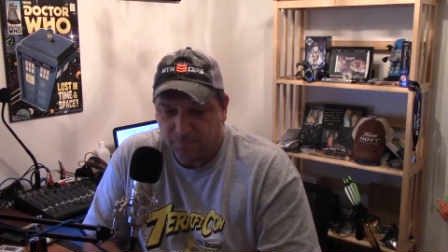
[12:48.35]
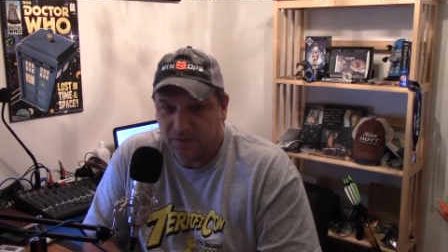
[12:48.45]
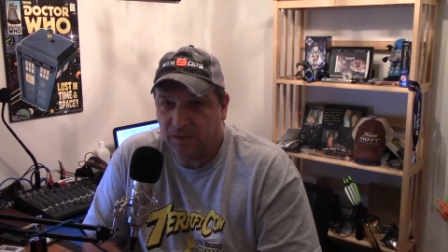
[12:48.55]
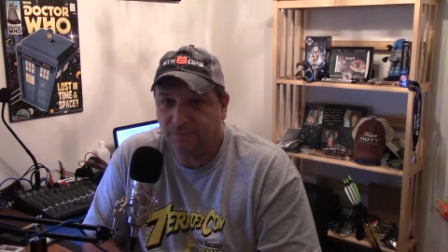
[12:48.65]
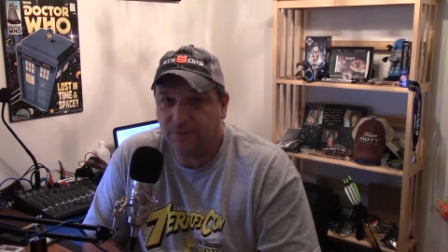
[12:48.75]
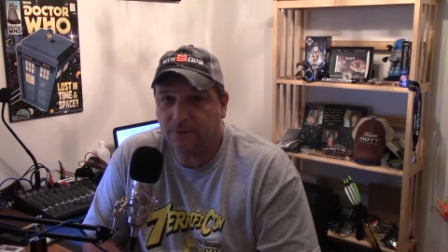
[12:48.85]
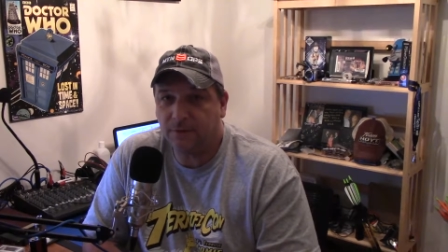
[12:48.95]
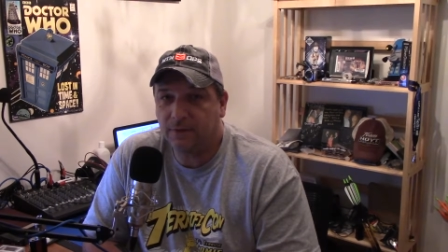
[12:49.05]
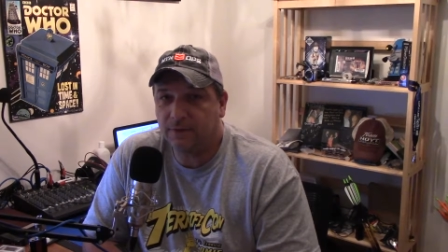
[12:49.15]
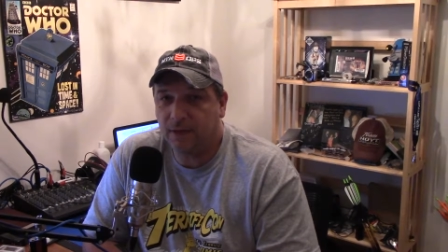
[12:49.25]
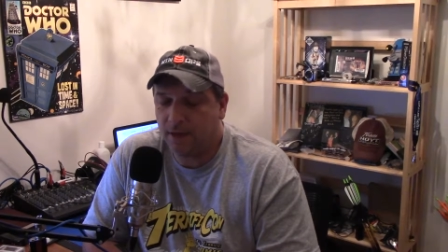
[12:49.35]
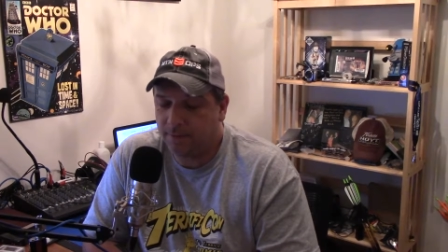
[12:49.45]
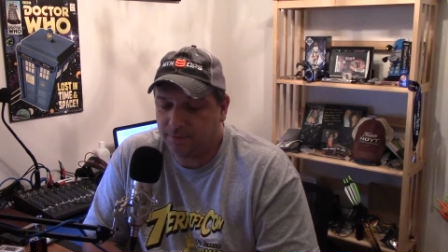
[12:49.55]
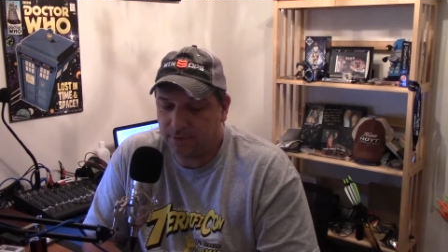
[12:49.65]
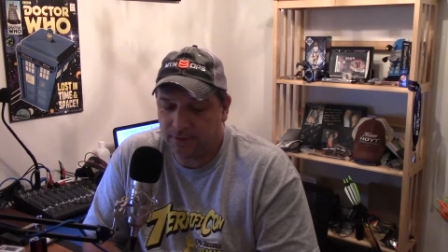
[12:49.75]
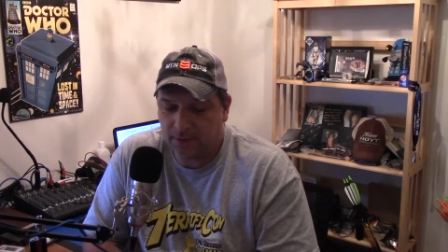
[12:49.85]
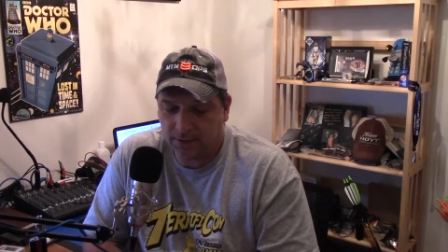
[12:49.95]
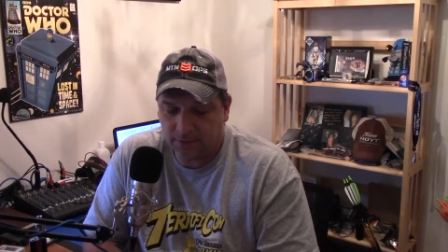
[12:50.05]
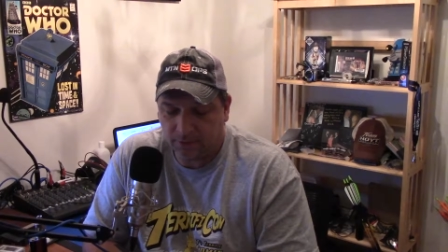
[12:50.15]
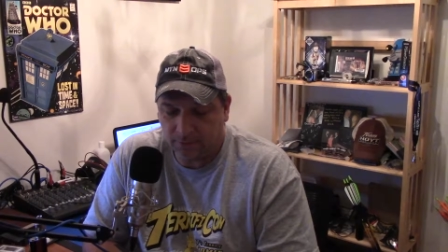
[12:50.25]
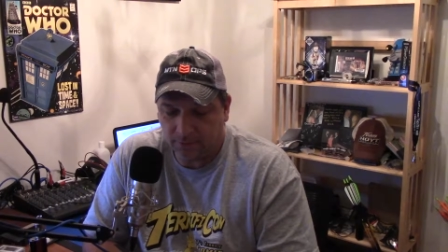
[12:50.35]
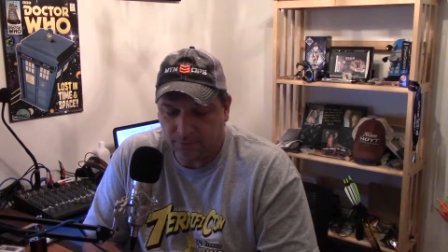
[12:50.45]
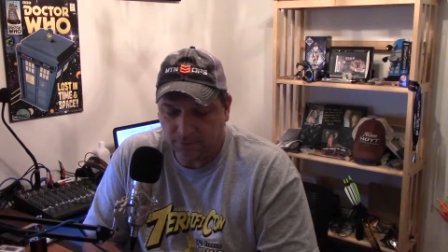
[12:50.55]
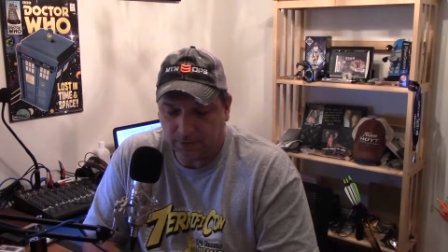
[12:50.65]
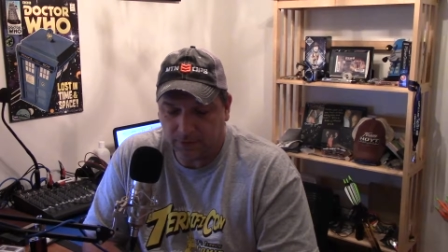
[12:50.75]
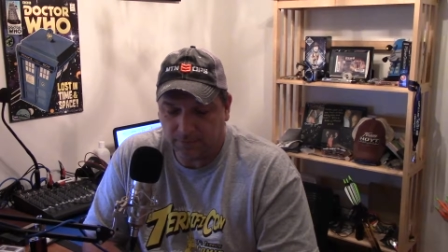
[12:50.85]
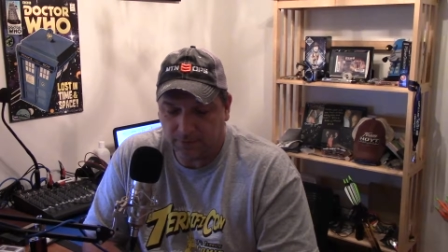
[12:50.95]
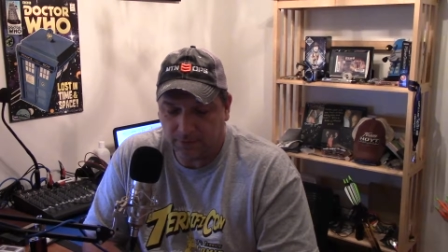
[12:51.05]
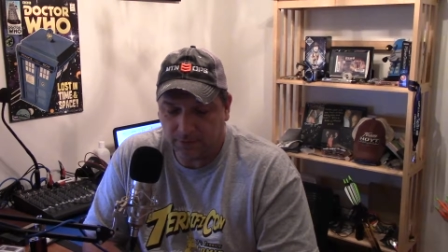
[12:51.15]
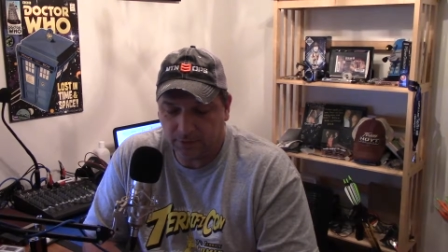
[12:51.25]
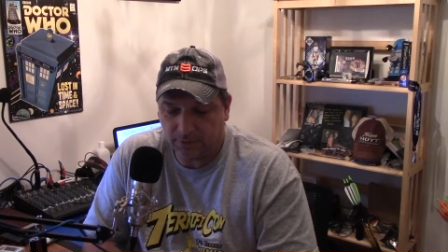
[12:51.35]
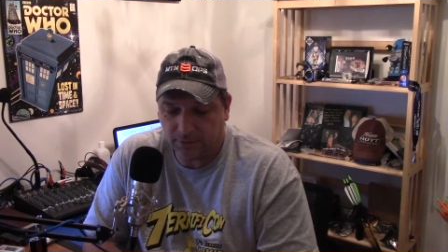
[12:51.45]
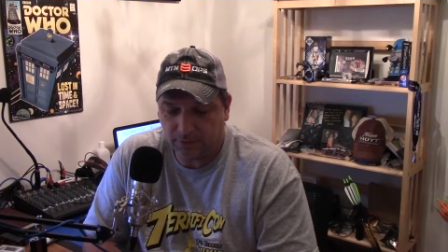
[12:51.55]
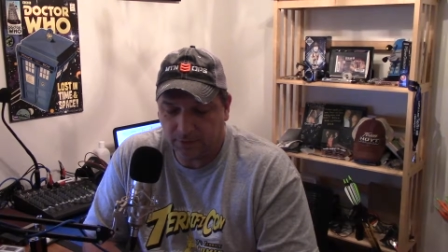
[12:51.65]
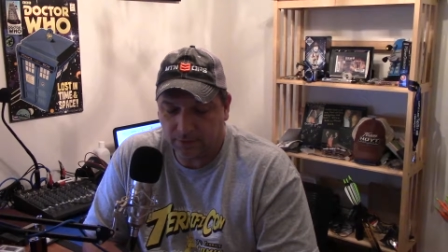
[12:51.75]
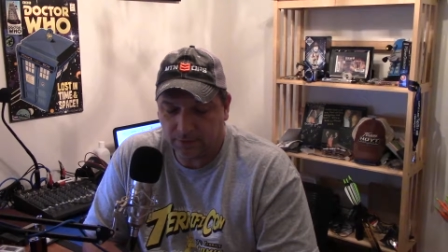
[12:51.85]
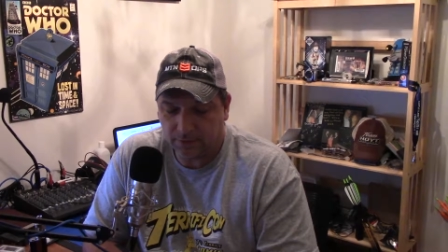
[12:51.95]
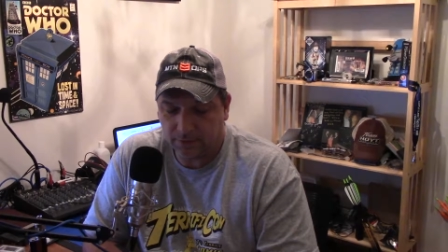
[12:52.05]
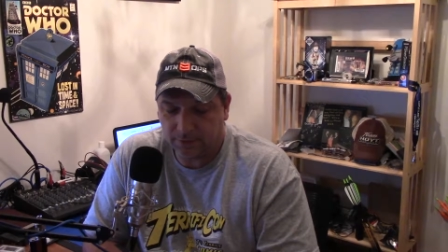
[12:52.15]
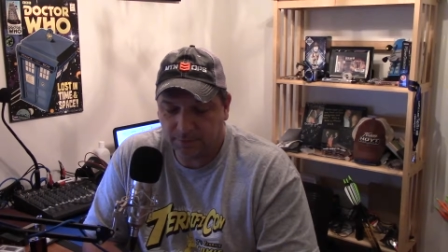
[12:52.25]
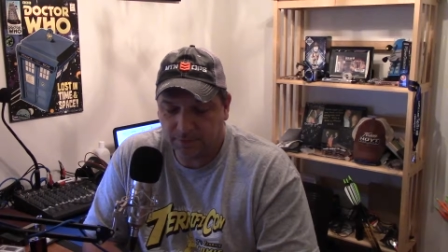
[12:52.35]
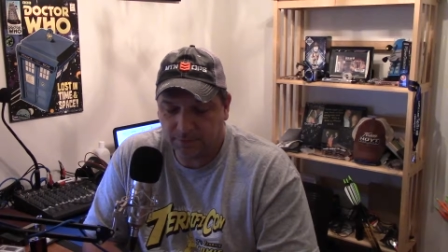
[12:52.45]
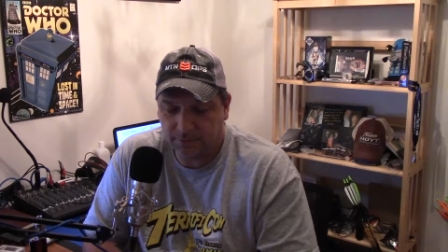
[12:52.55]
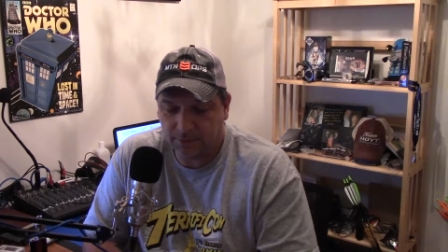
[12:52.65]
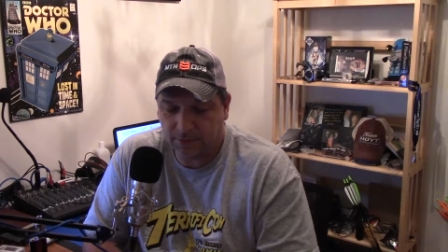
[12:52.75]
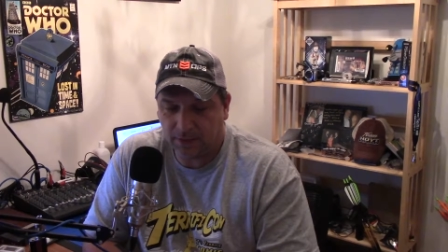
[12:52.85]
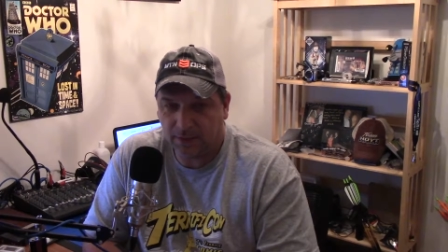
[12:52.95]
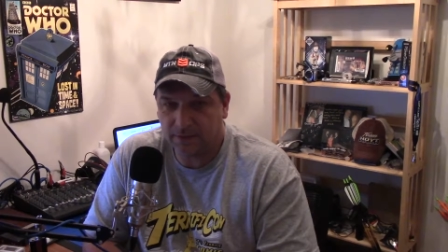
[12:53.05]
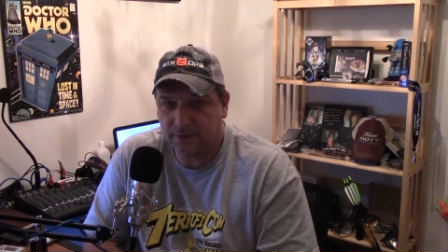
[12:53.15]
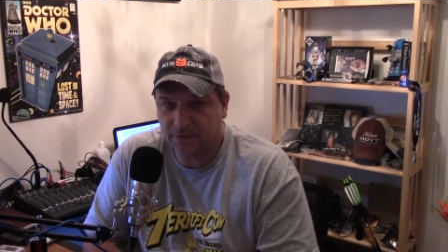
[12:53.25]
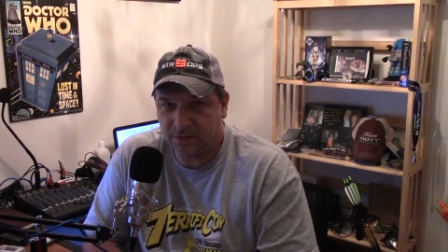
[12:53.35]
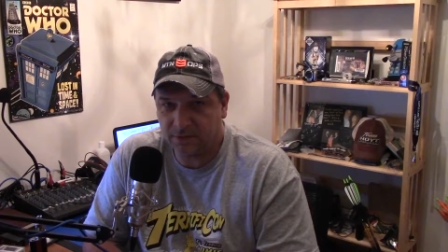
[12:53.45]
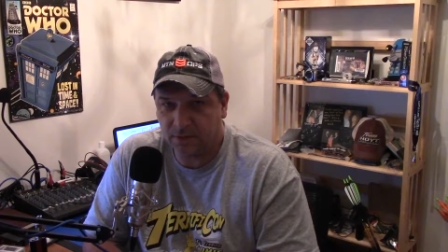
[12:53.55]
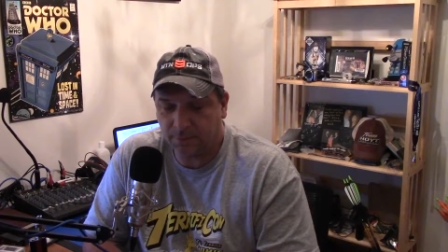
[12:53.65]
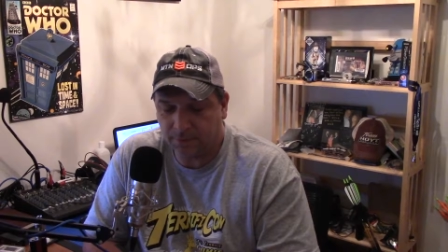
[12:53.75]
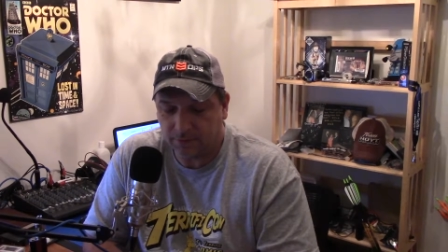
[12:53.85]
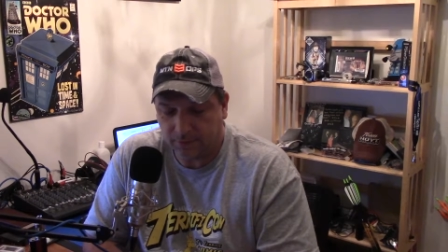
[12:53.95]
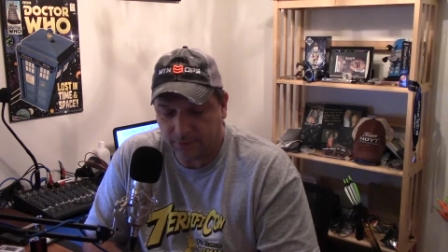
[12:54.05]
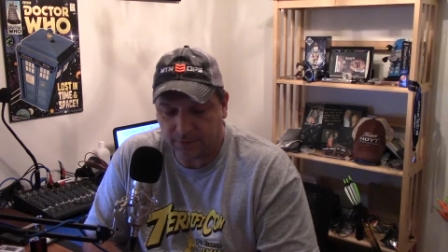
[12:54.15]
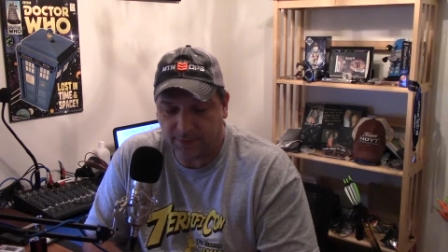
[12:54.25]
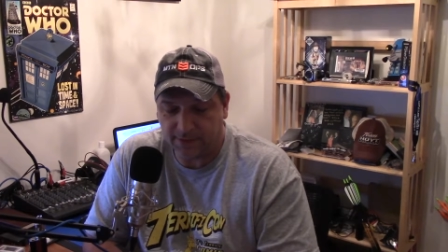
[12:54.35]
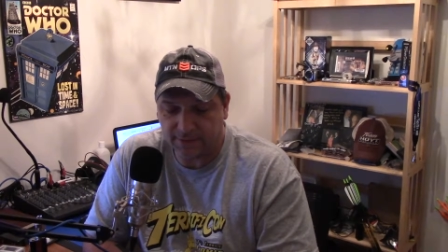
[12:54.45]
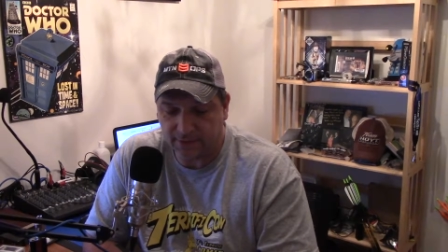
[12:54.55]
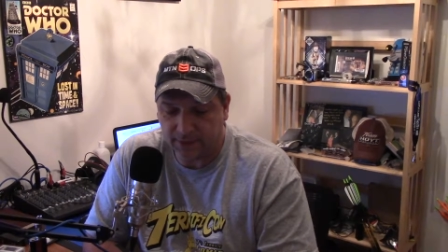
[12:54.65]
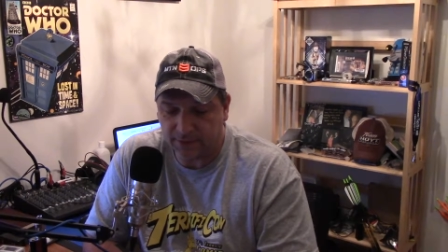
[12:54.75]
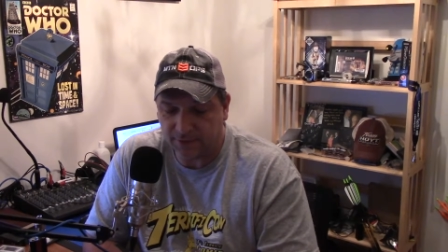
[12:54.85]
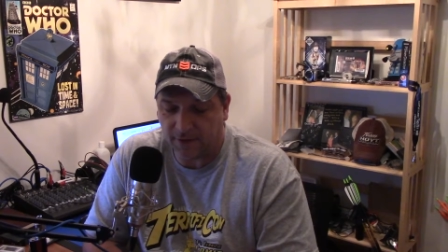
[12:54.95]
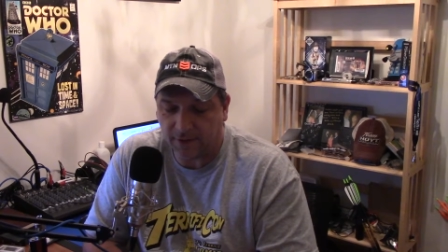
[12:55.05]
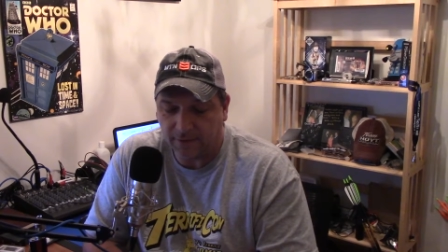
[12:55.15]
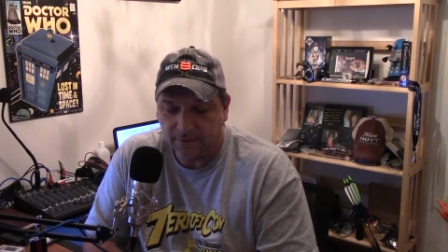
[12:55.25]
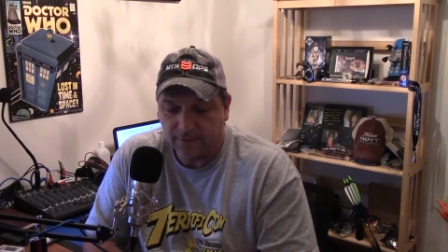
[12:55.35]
Difficult at times at night, though, with having to deal with just being able to see with headlights. There is a couple of dark spots on that track.